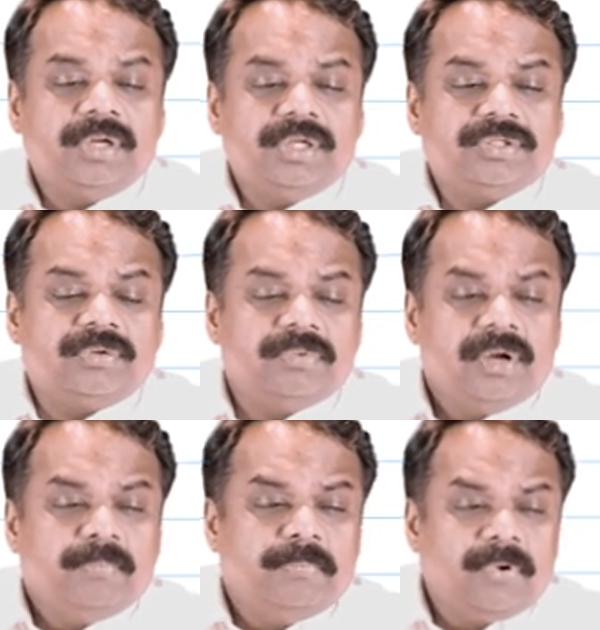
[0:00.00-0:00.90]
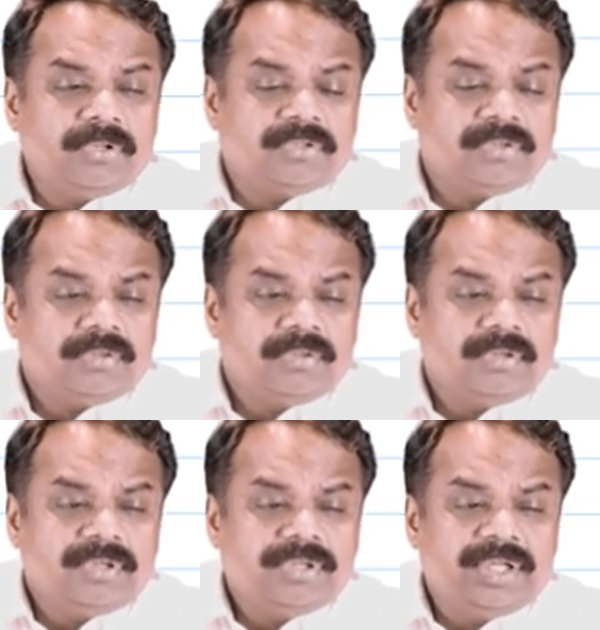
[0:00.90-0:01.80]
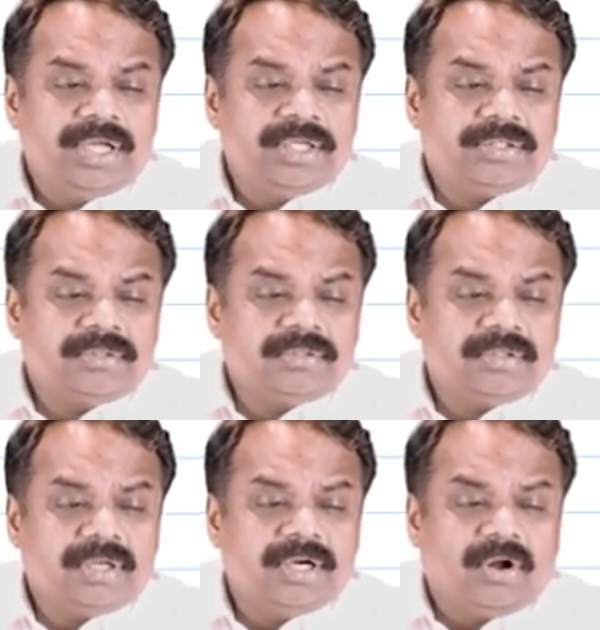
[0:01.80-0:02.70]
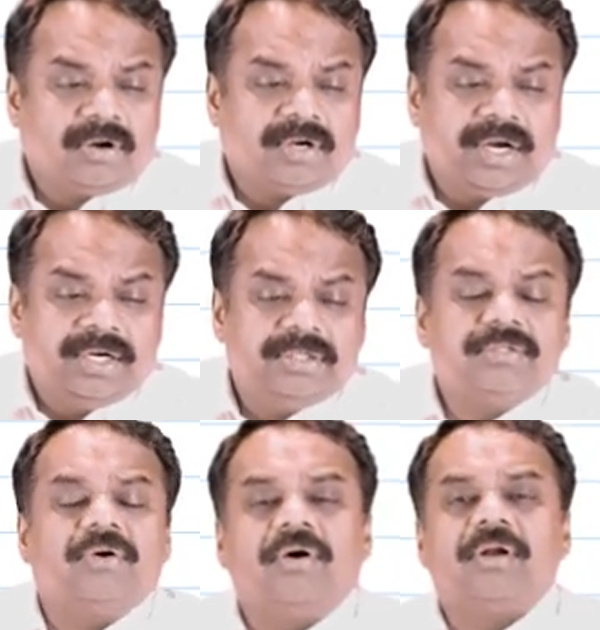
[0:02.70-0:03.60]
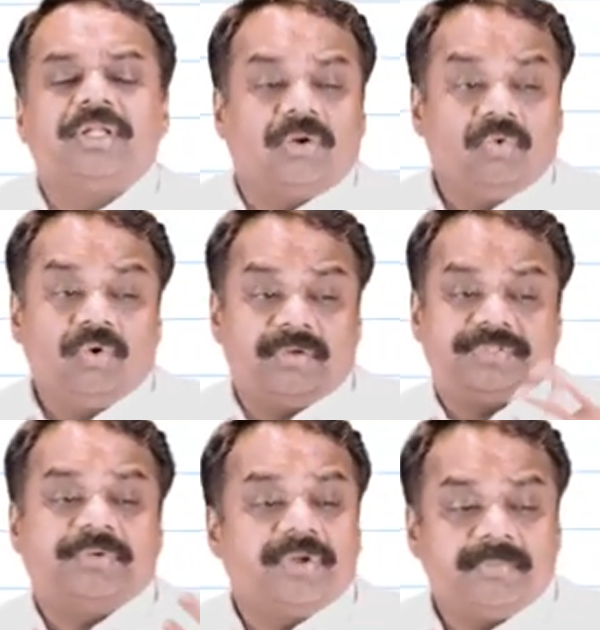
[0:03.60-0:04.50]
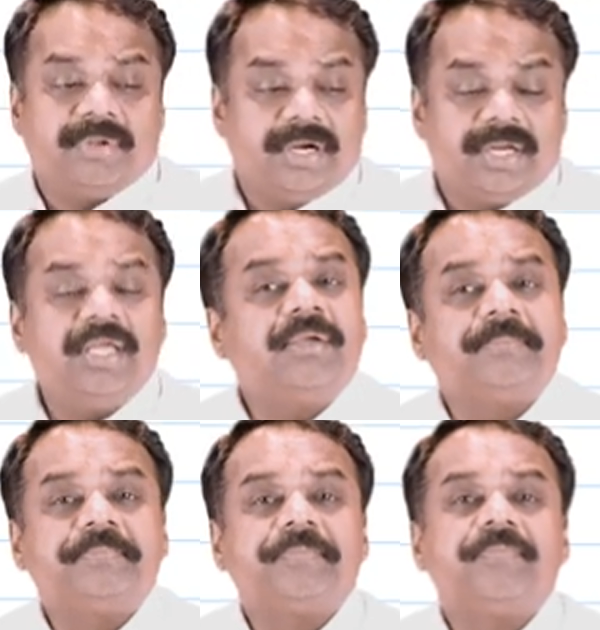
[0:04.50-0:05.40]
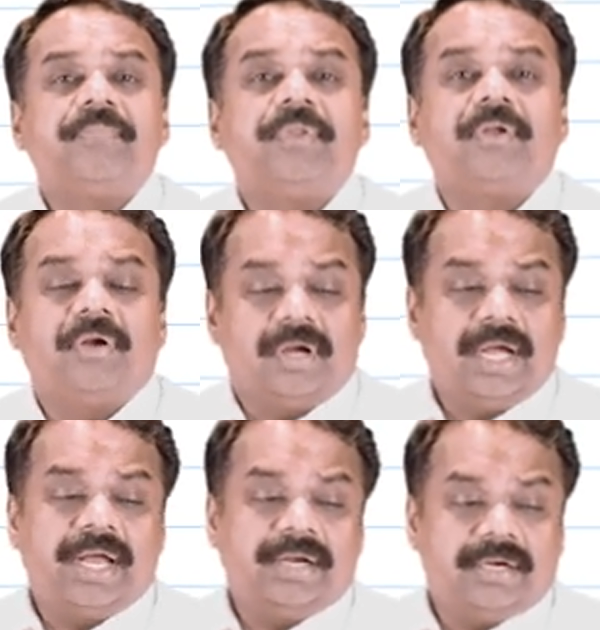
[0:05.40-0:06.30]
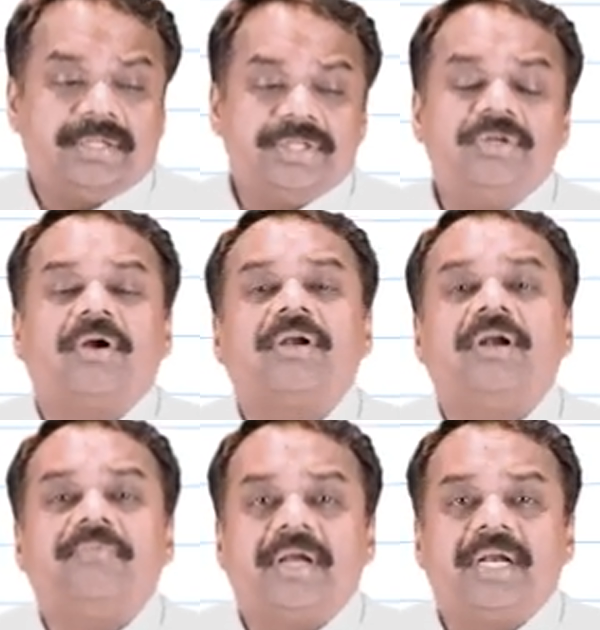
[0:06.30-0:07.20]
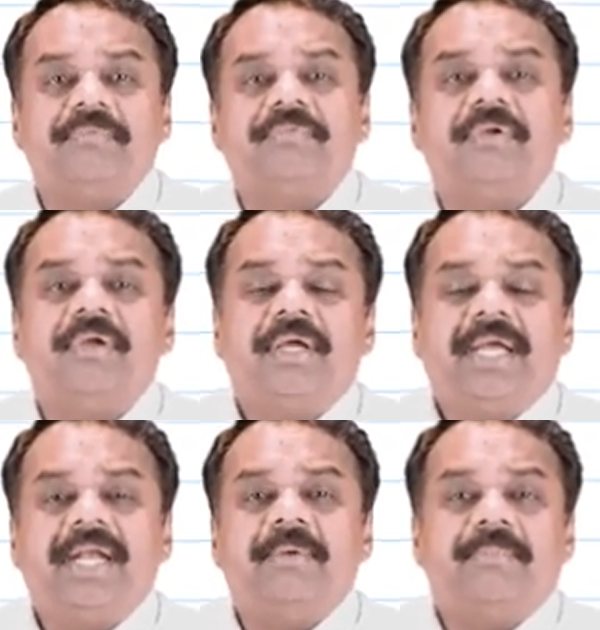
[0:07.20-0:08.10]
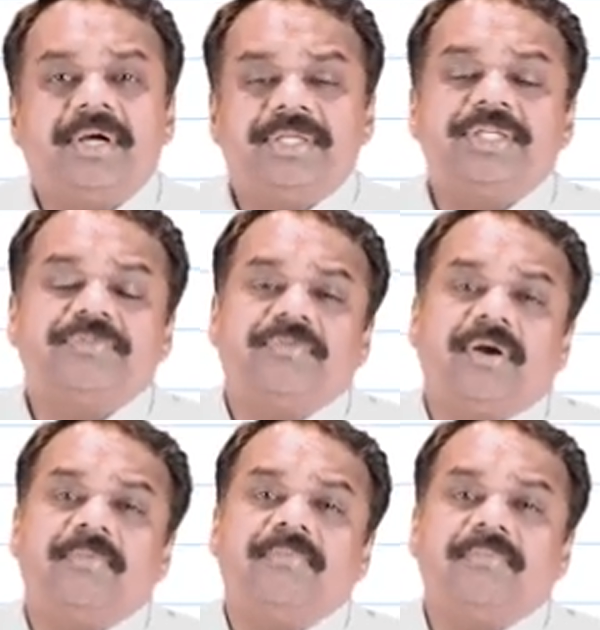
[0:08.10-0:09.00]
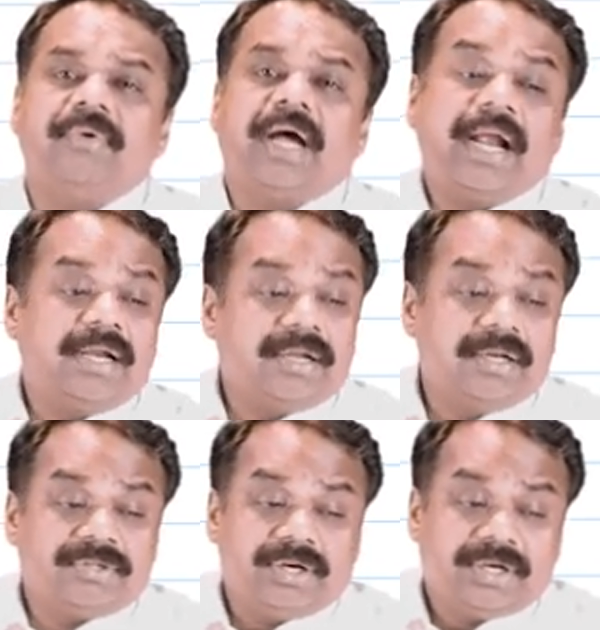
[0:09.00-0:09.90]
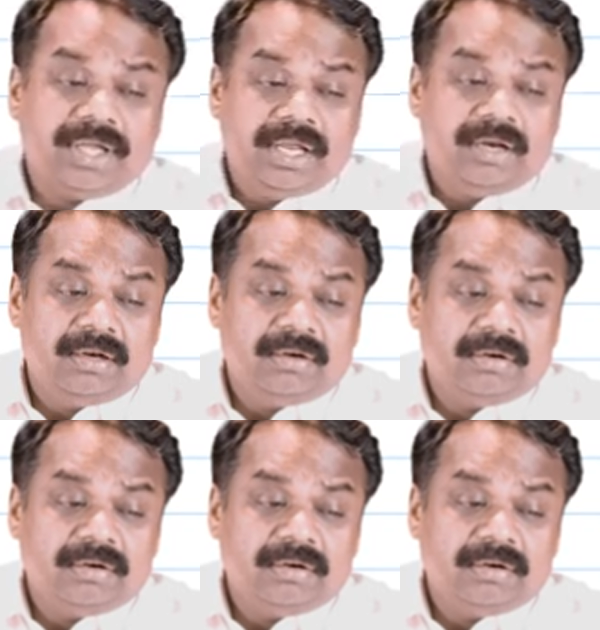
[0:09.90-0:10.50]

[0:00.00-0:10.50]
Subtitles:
So, both these doctrines or the rule of severability and this doctrine of eclipse, it emerges from Article 13